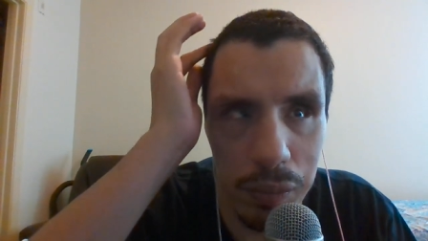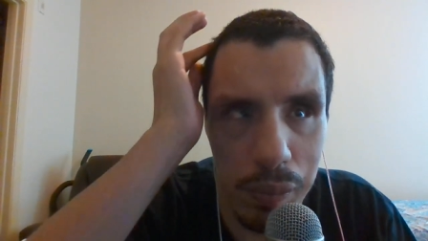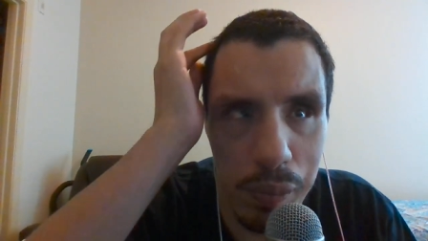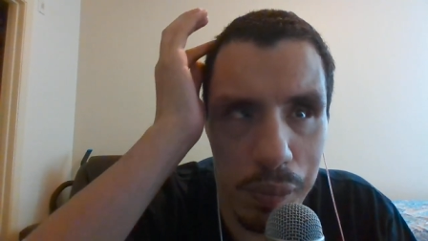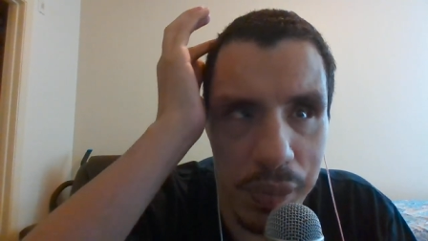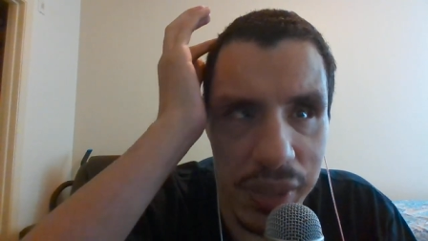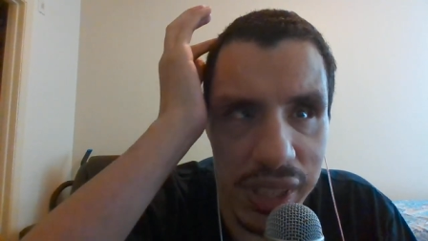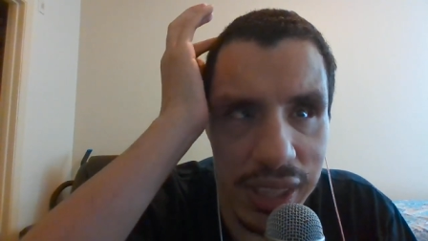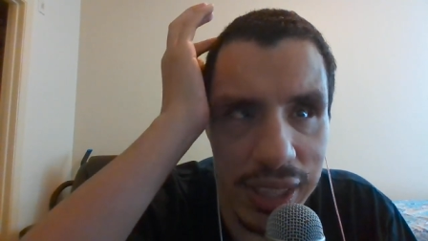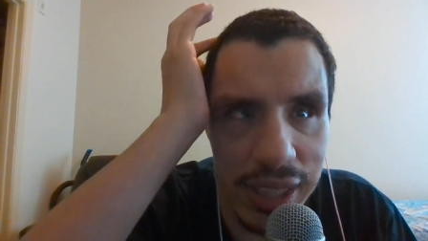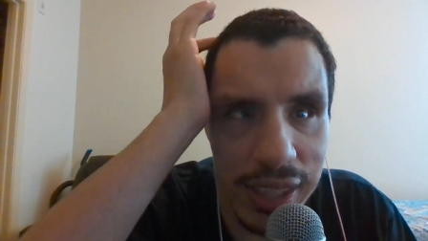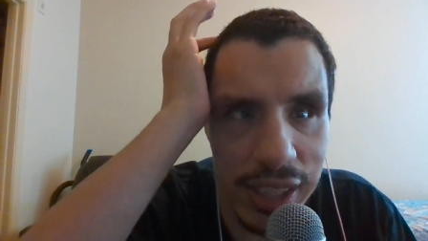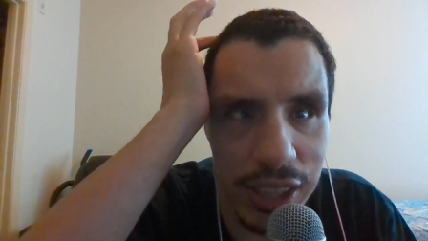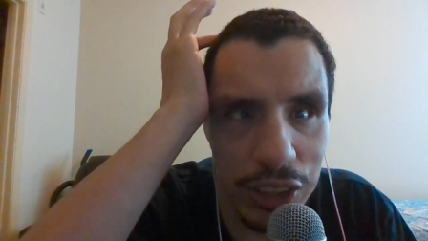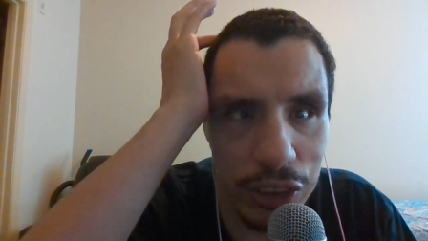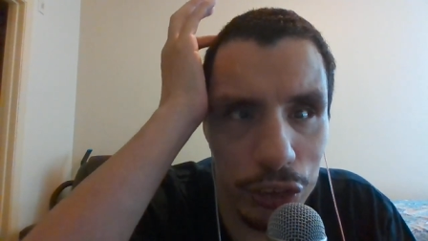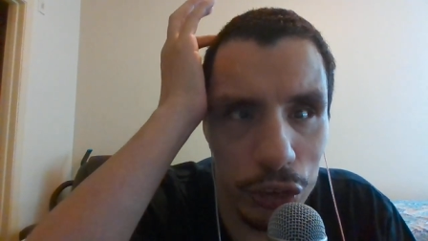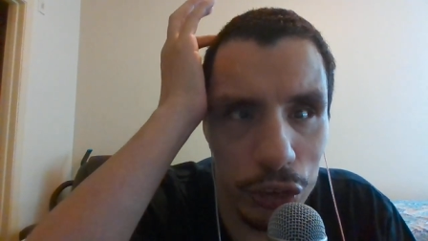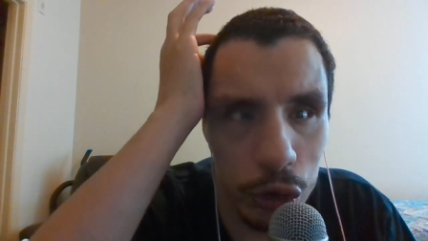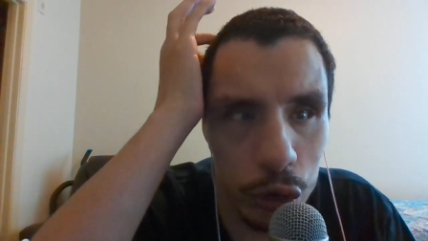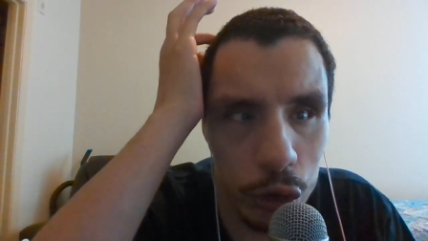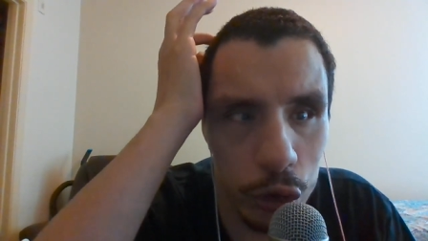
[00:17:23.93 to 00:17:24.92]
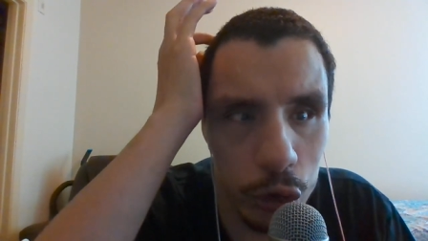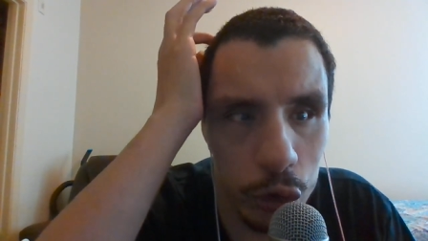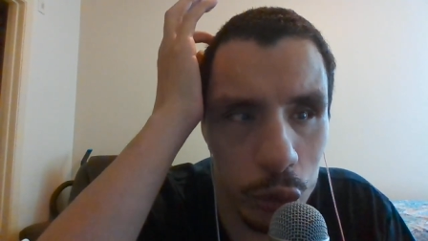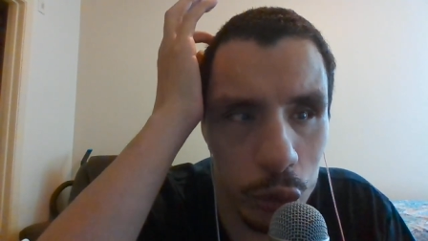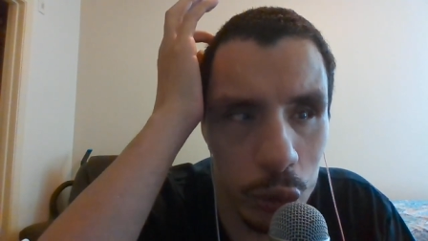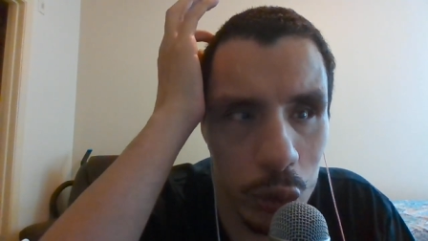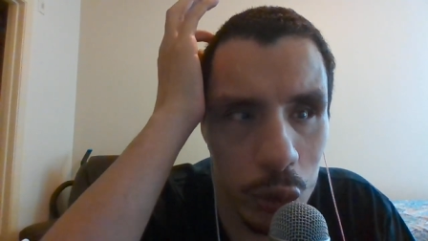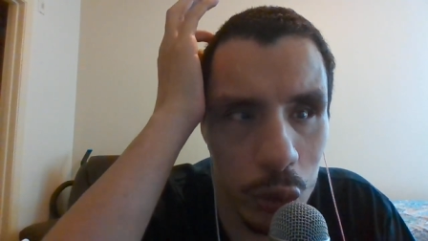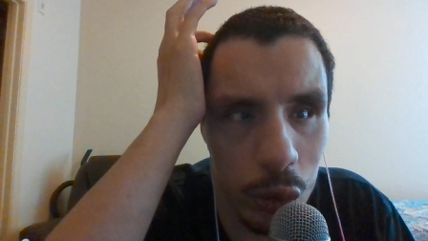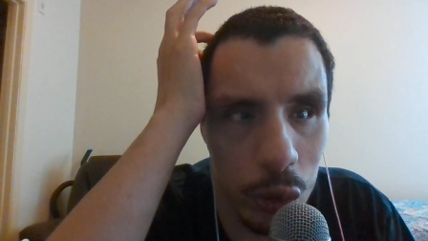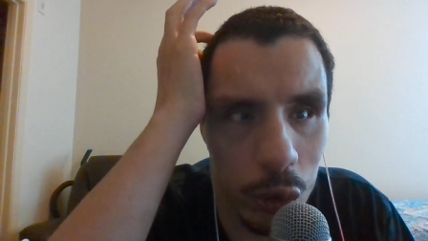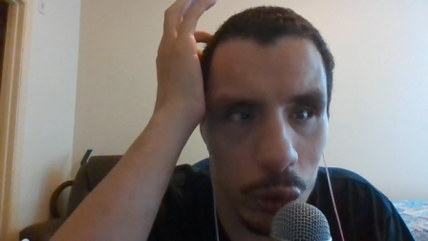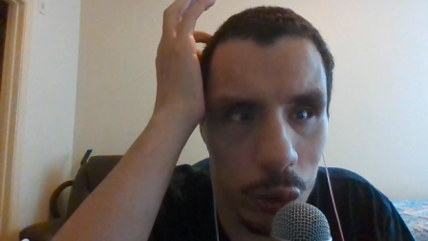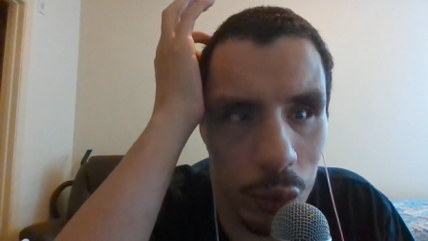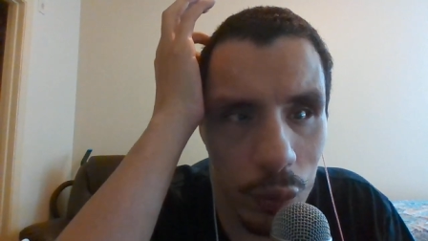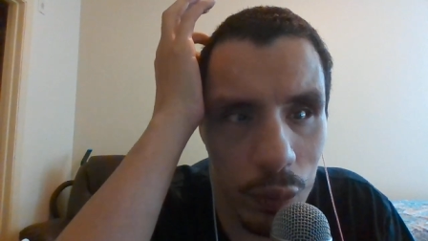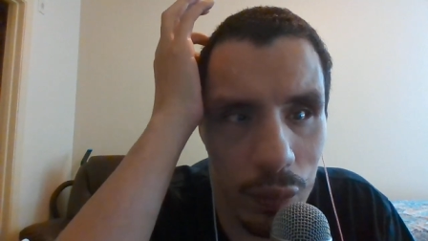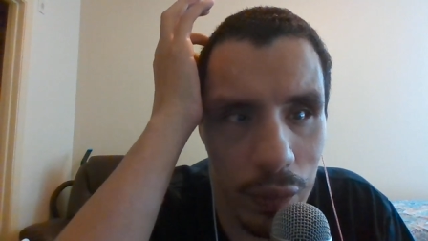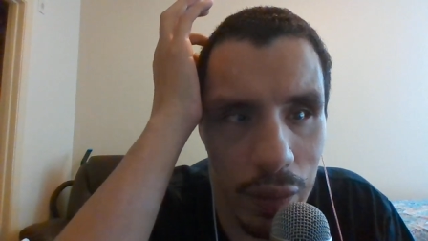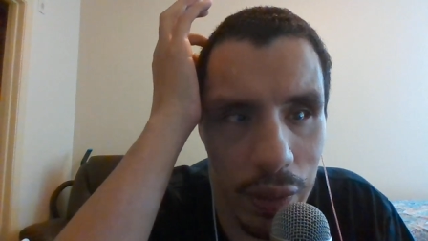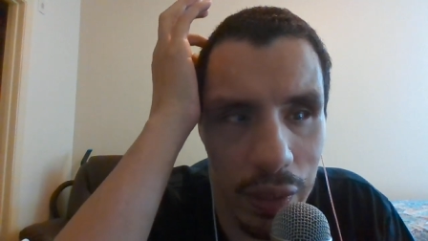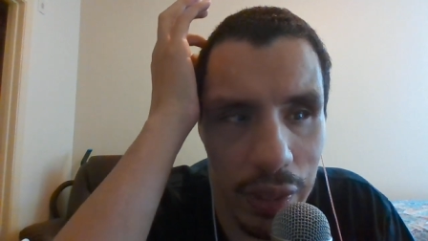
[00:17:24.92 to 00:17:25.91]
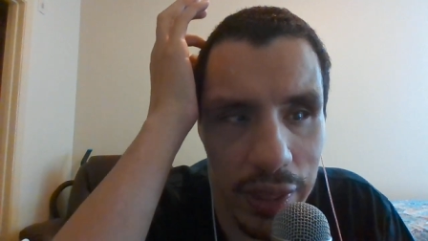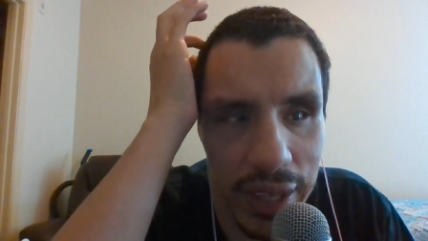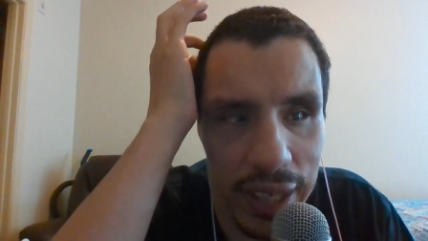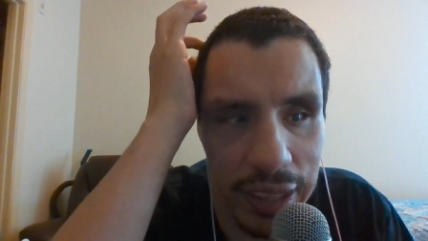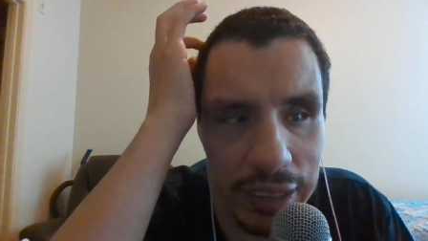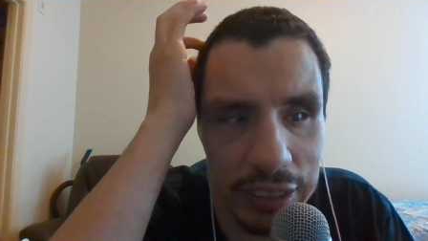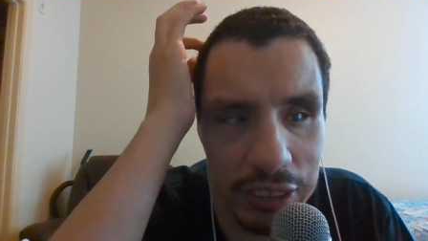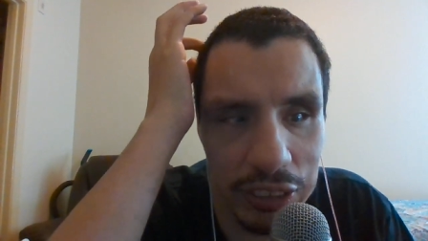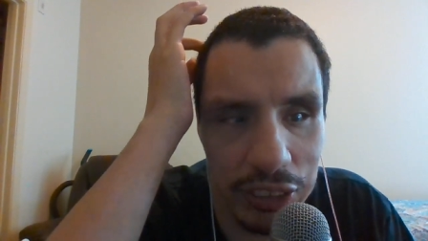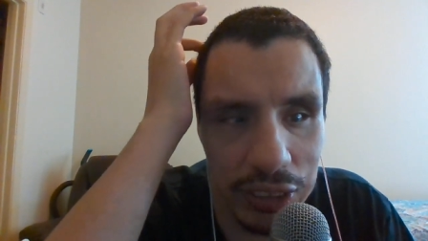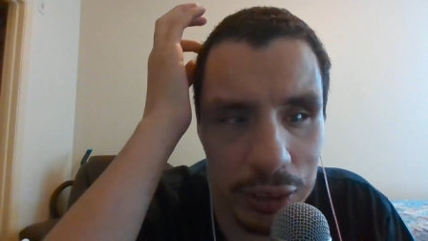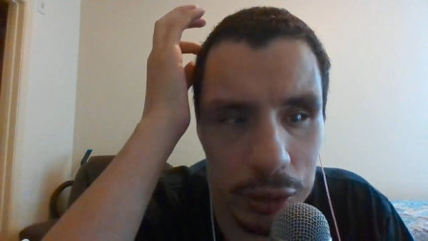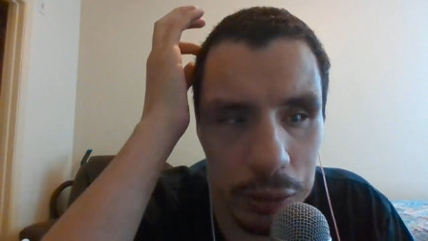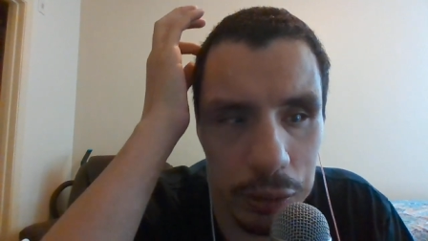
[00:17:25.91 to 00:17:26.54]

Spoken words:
making sure that